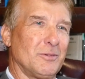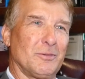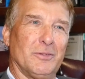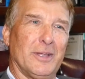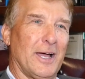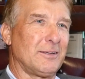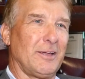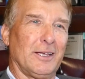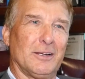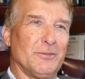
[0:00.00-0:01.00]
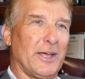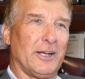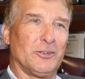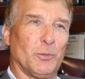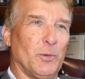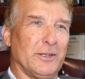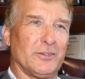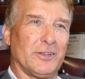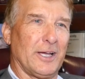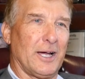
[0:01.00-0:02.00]
not taken advantage of what
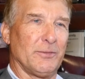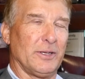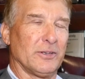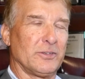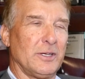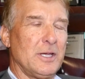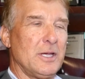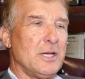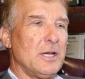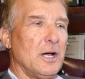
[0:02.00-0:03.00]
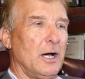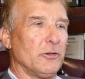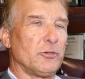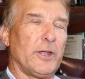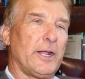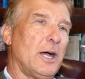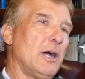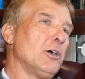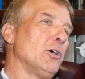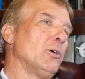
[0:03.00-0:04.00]
is the obvious. So that
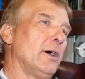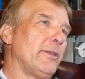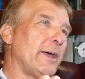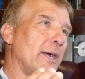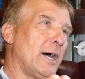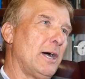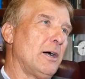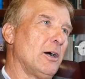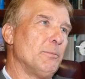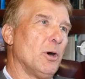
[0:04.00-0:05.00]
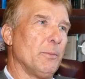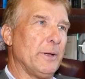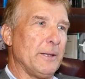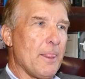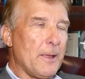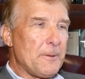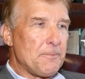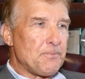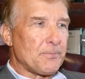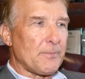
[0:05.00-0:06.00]
aha moment,
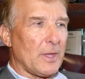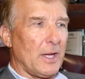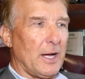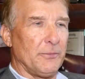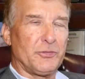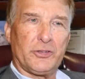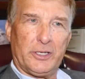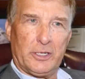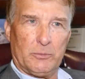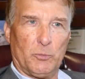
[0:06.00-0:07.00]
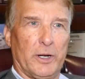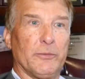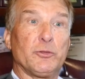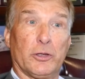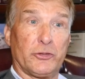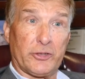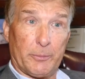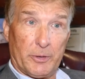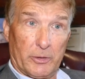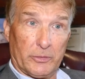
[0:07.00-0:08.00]
I've seen it when I've taught
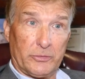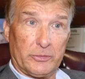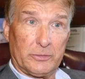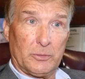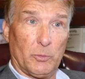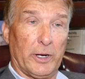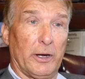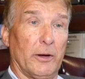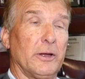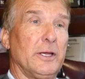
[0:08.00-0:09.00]
seminars where